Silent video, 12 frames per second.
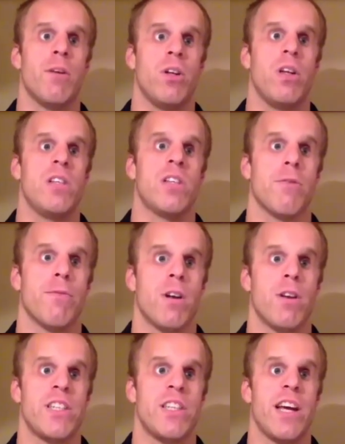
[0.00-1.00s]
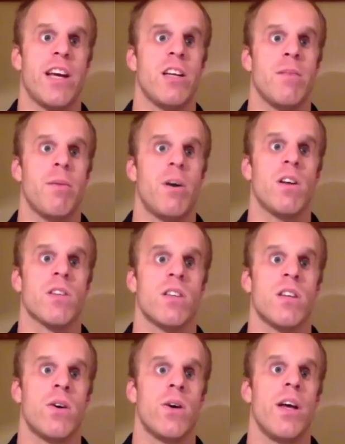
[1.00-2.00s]
abilities on the front of a tandem
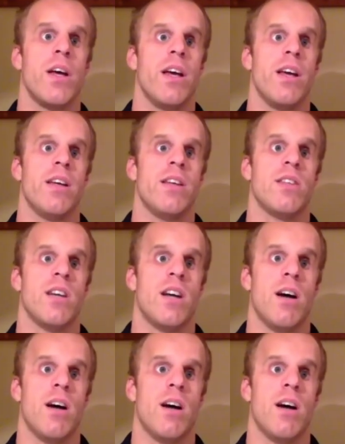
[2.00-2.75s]
also is